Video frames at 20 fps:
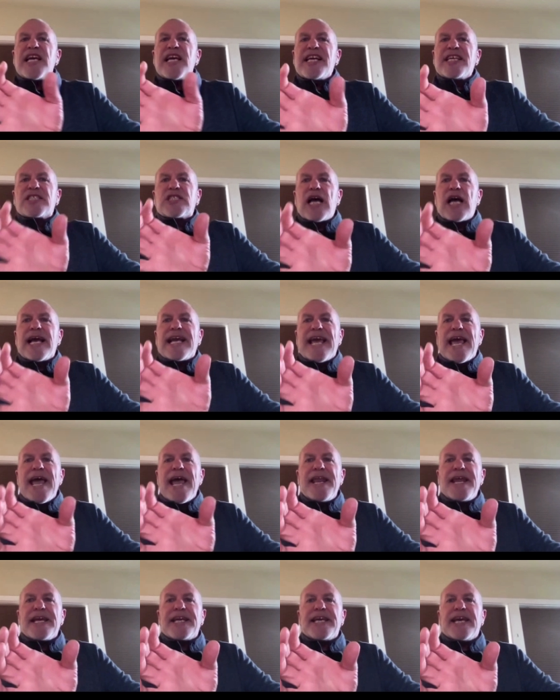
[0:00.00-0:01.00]
things like
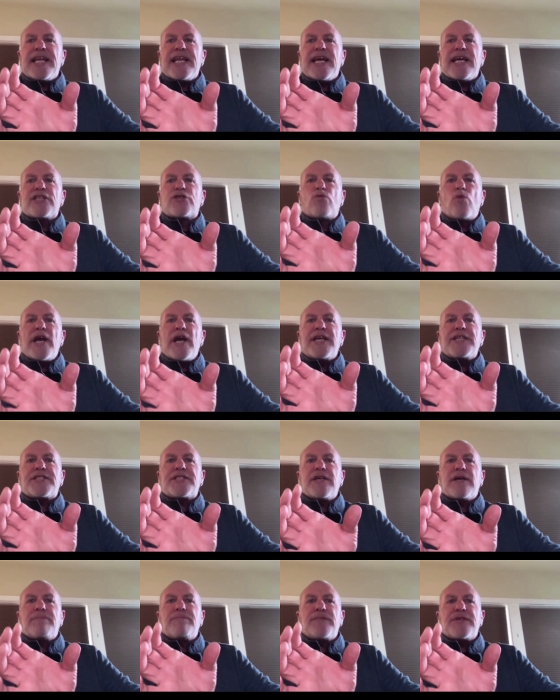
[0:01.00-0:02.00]
etiquette as ways
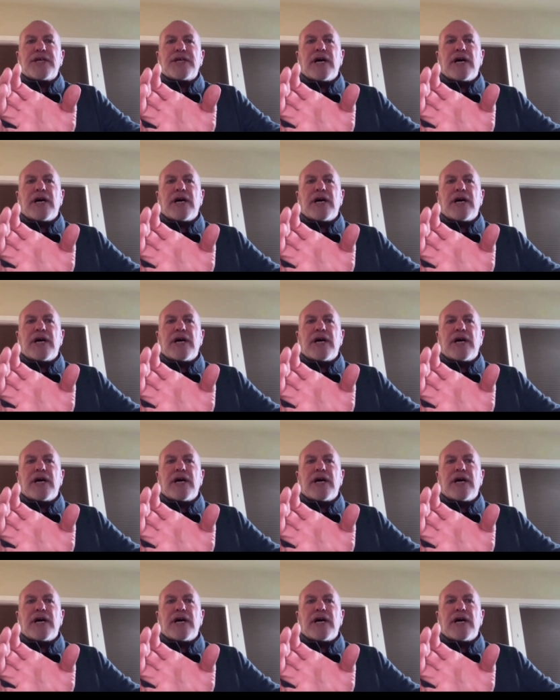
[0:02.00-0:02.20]
to